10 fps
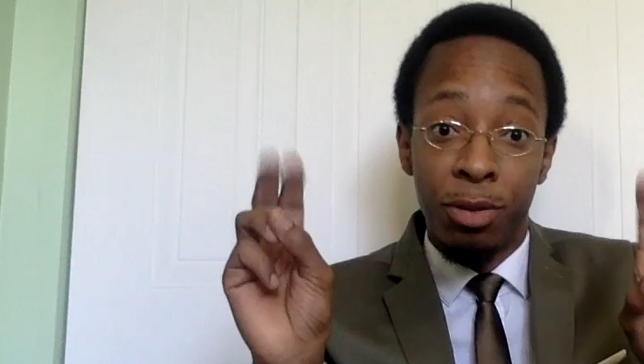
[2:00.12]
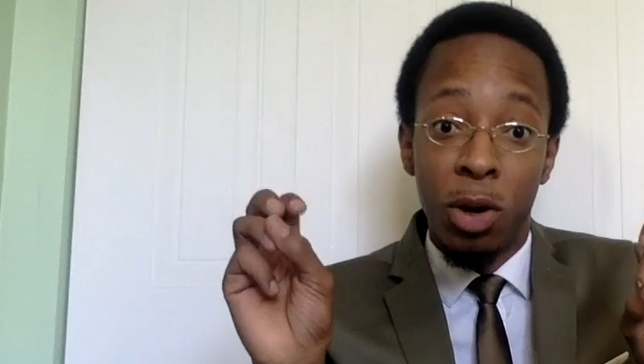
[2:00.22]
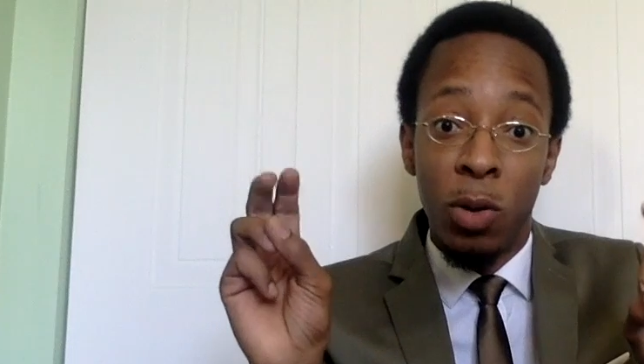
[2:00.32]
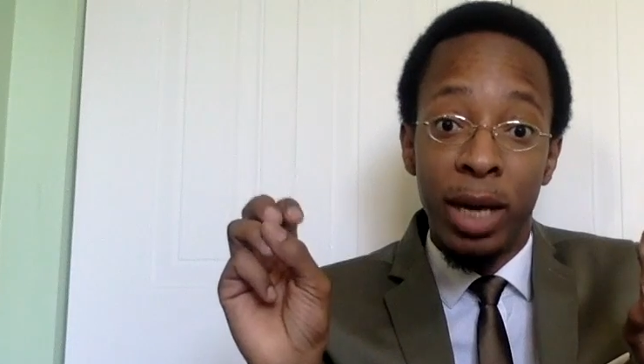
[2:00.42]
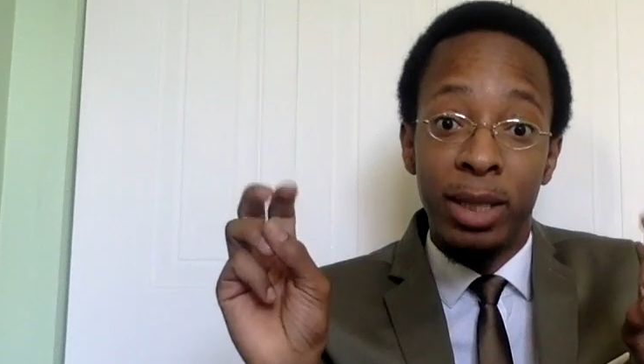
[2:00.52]

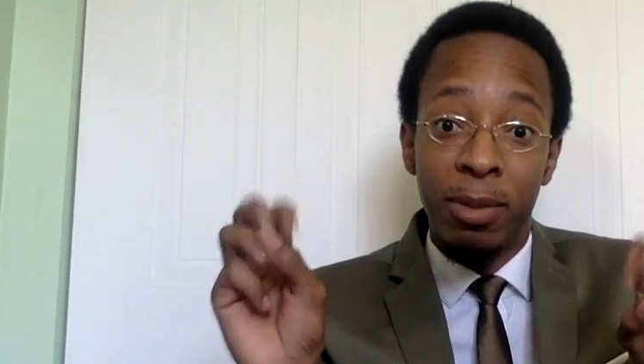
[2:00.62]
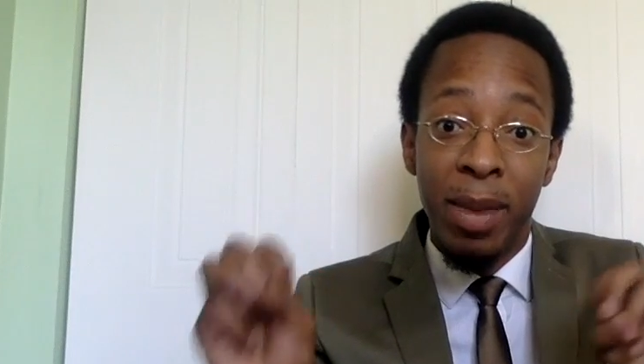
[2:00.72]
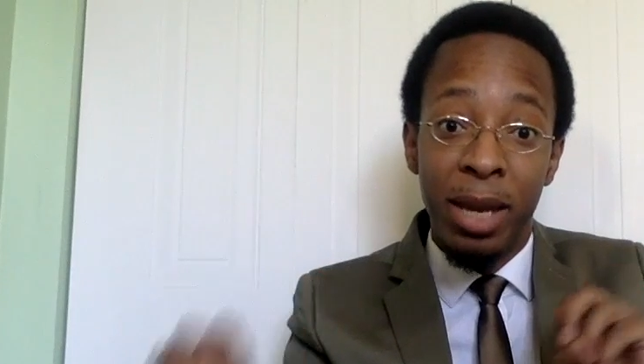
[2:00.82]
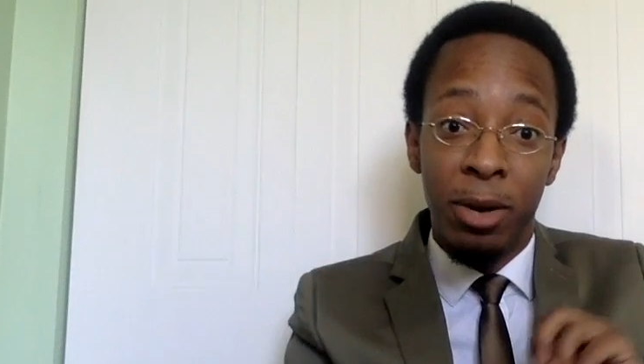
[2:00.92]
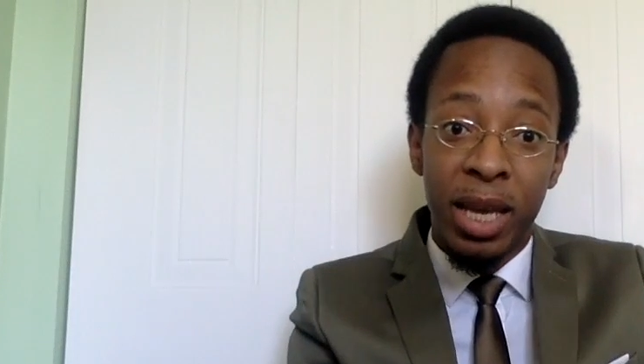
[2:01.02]
throw a
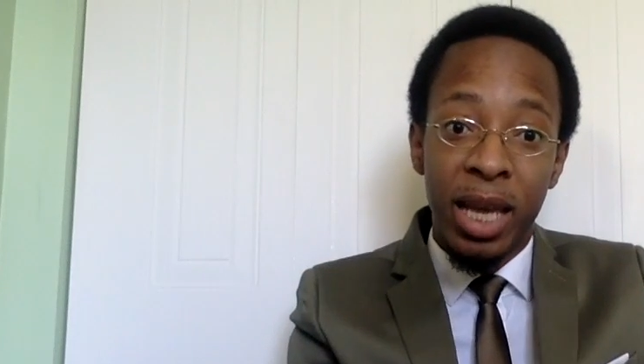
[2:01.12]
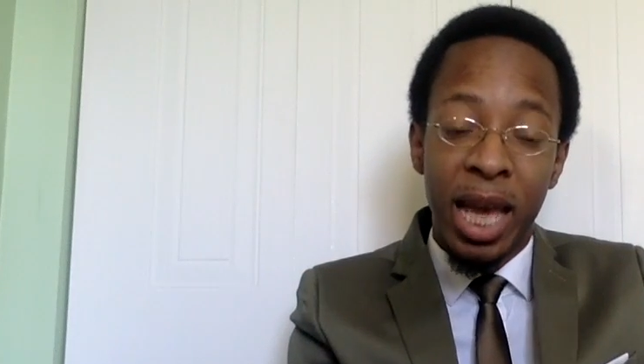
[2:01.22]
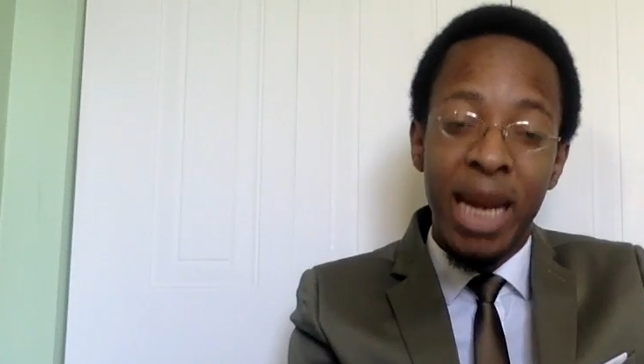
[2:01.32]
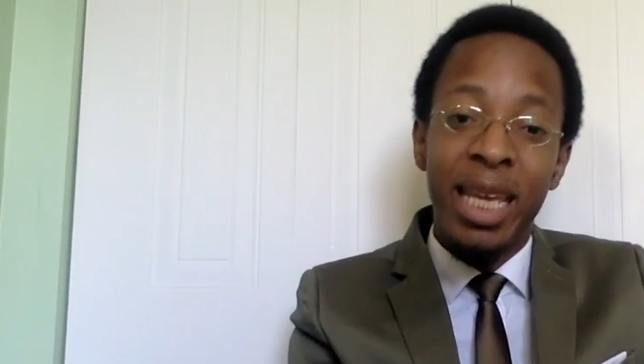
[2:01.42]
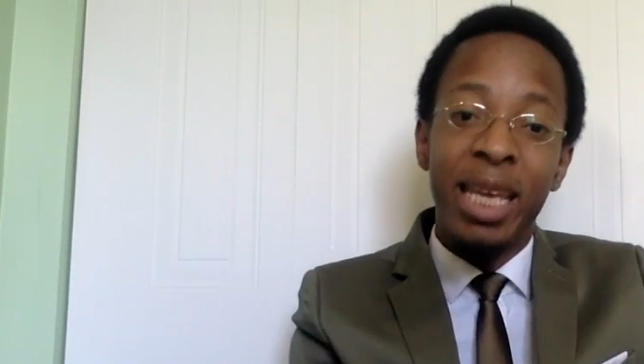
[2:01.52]
tomato.
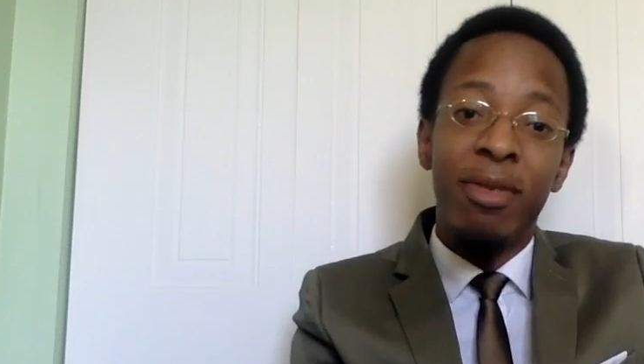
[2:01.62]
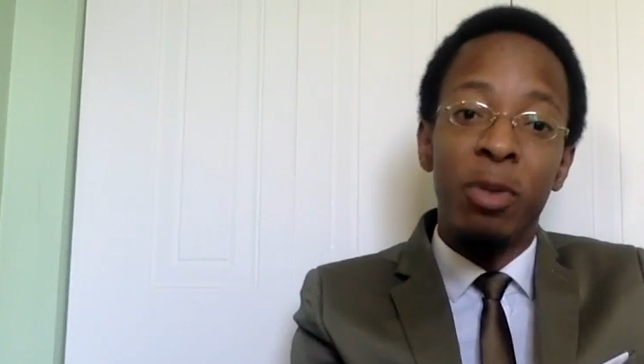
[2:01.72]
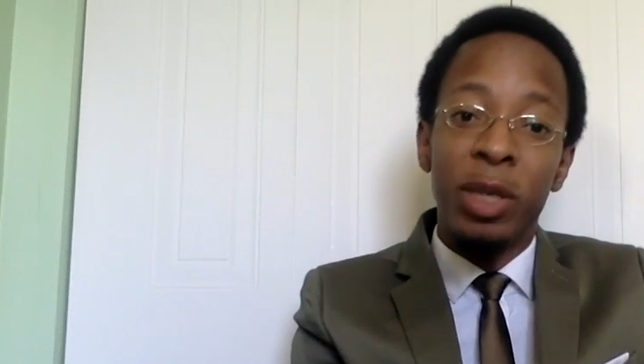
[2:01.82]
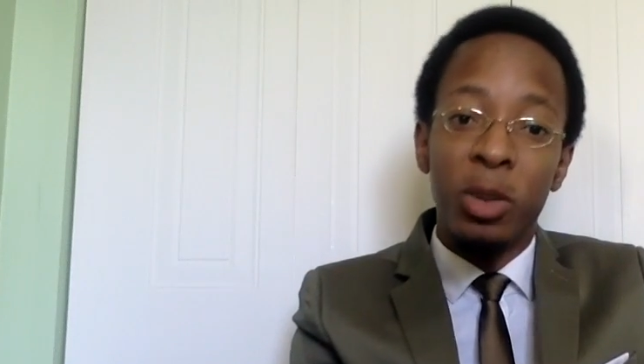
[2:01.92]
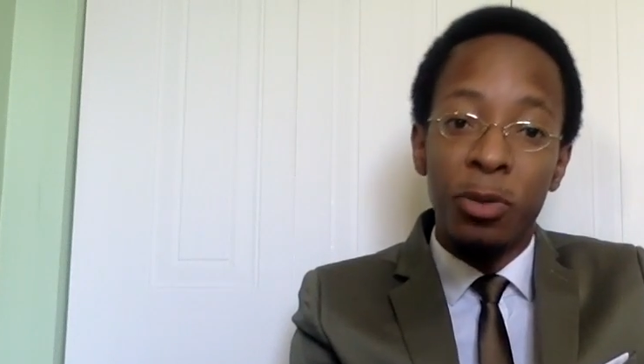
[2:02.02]
And he
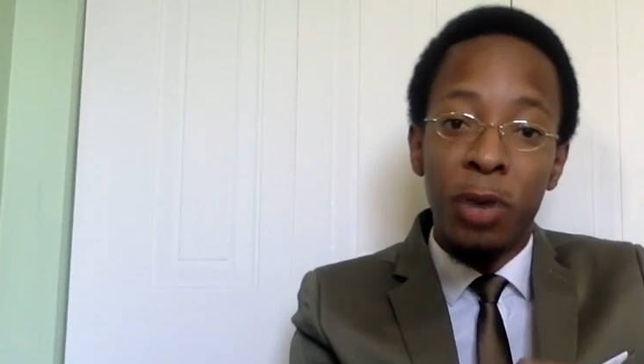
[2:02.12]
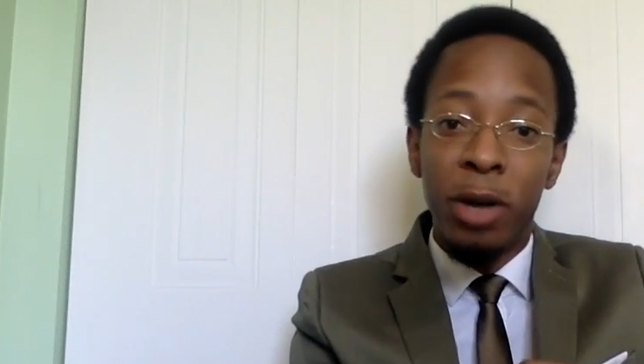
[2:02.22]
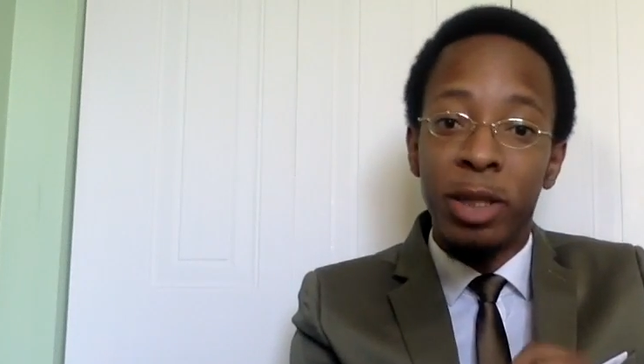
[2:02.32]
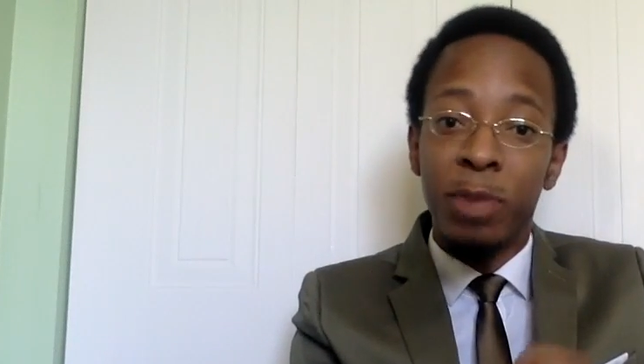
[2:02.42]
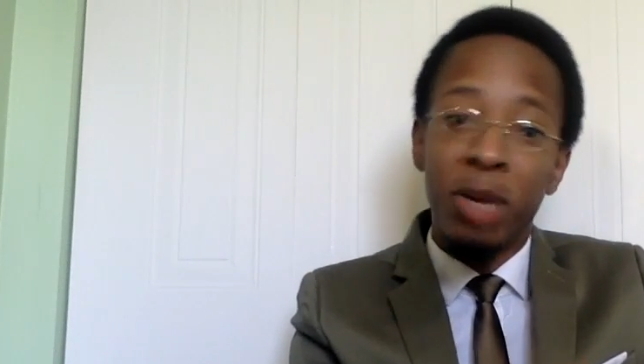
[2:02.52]
even went so
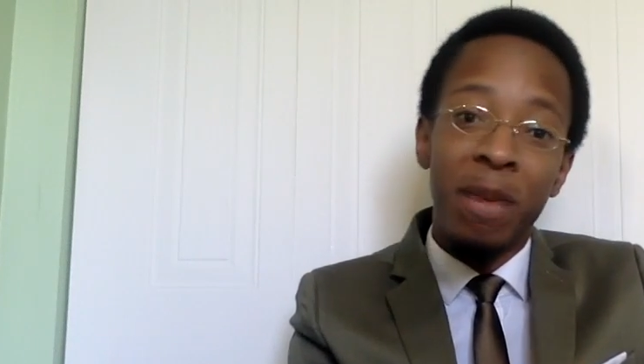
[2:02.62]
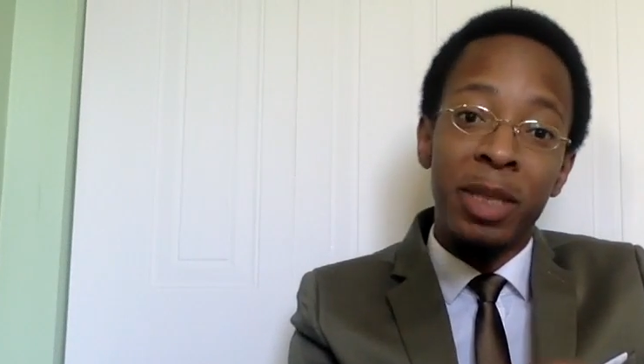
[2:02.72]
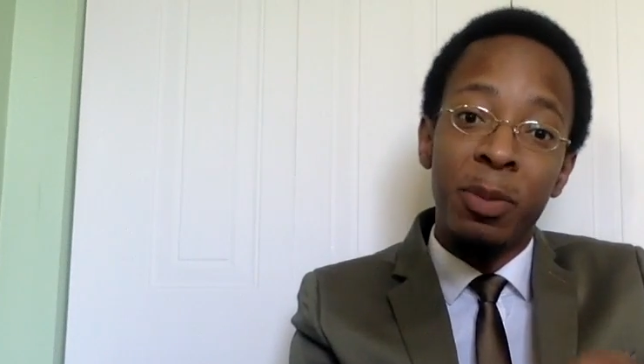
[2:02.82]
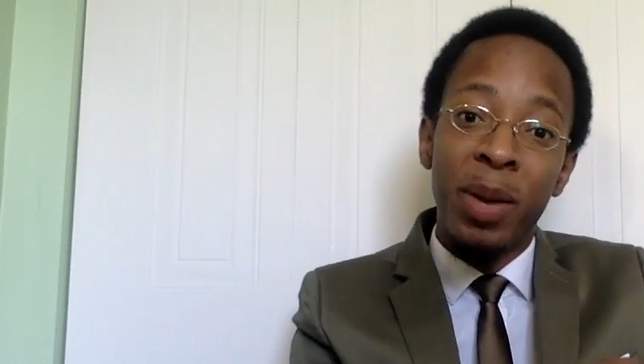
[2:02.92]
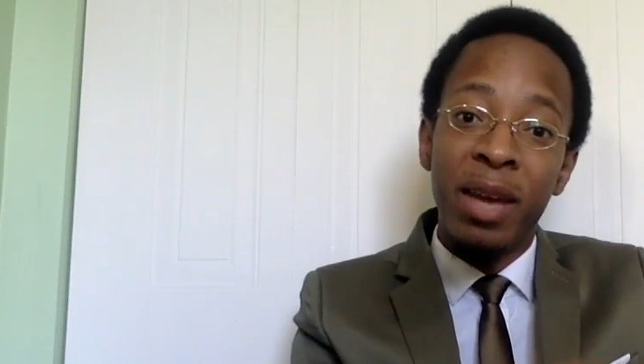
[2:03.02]
far as to
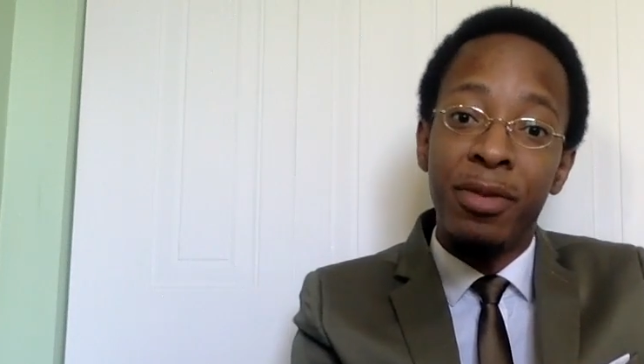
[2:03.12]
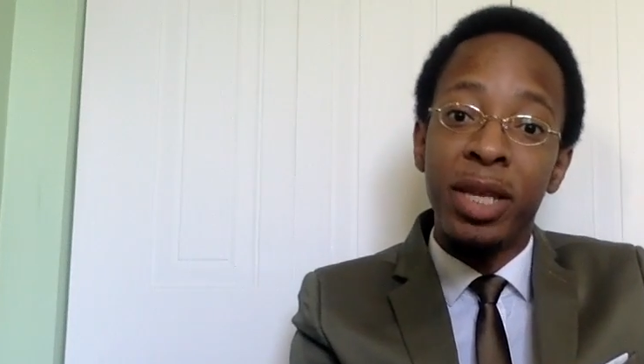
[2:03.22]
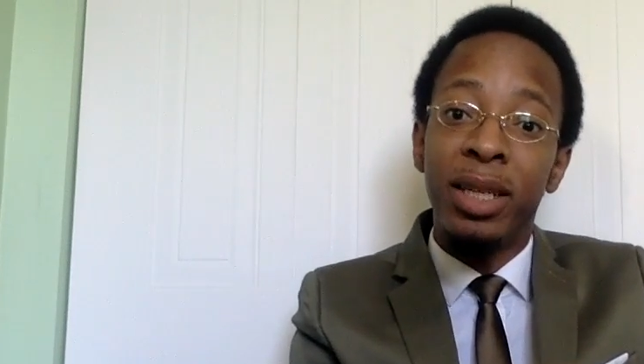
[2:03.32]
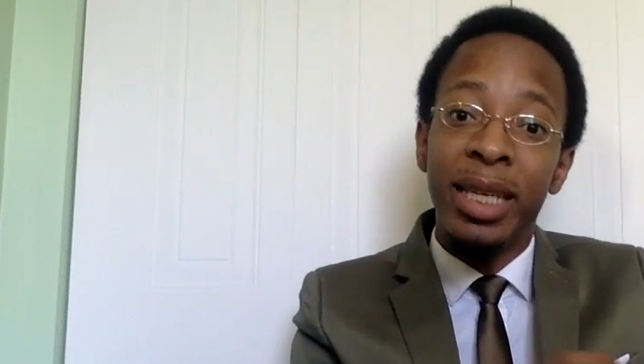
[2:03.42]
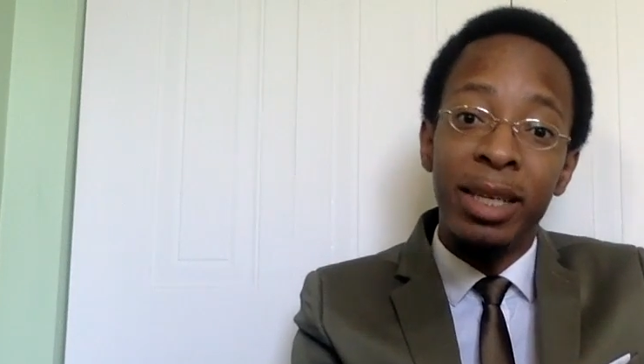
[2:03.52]
promise to pay for
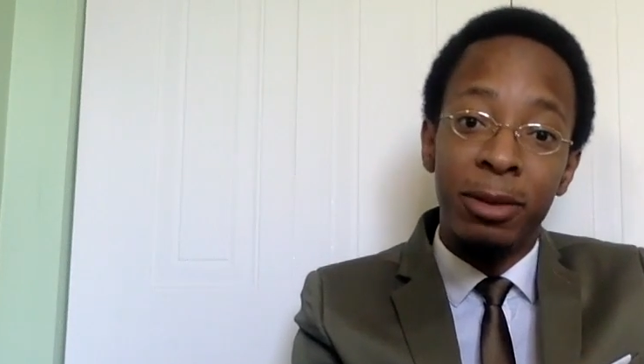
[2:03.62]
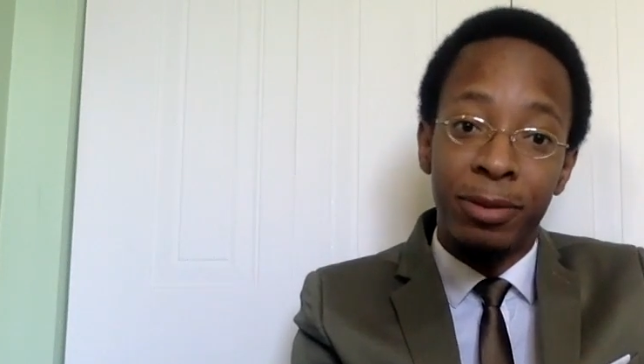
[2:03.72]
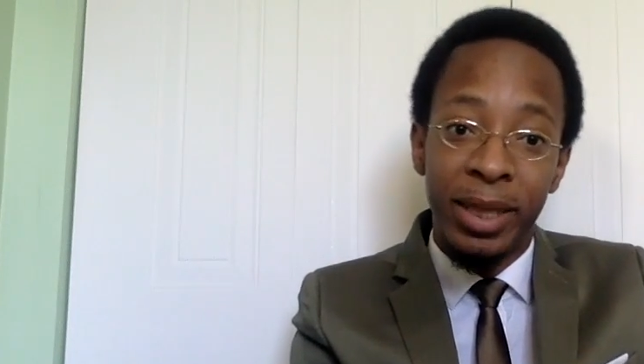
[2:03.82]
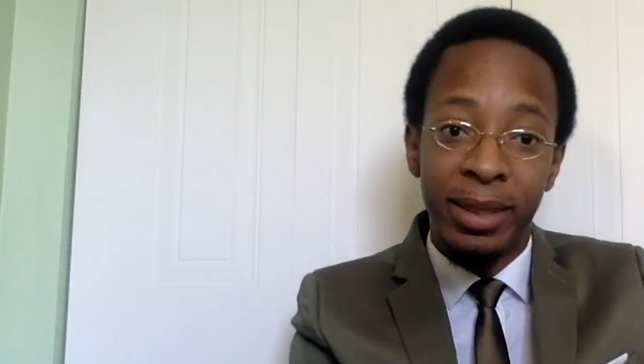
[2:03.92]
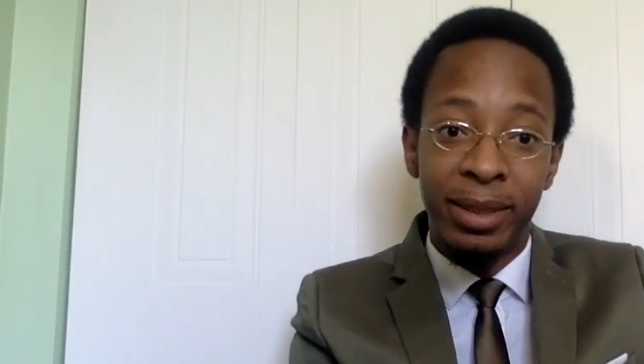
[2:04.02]
their legal
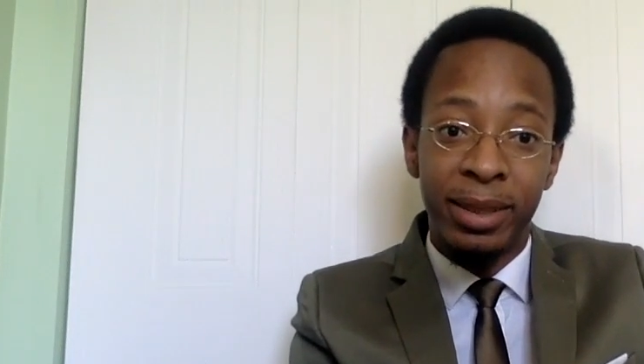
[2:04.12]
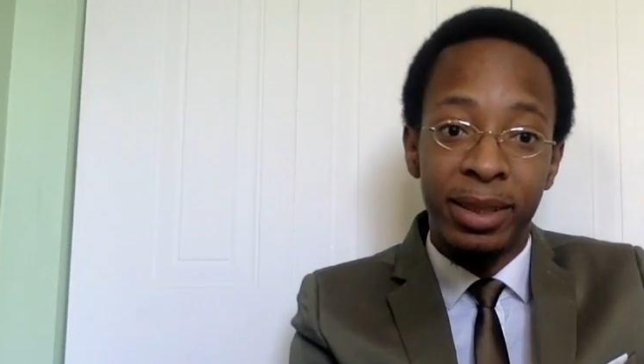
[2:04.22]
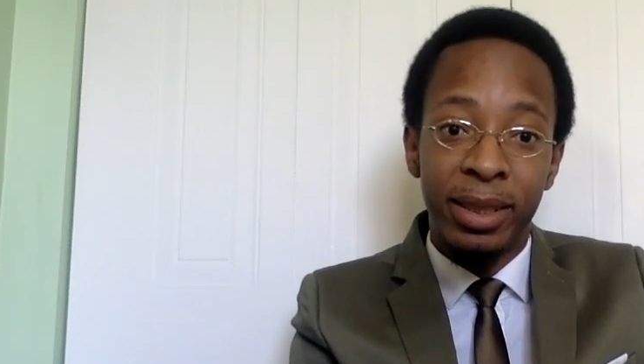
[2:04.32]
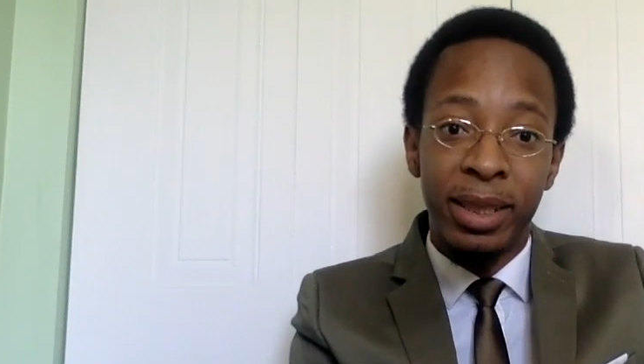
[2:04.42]
fees.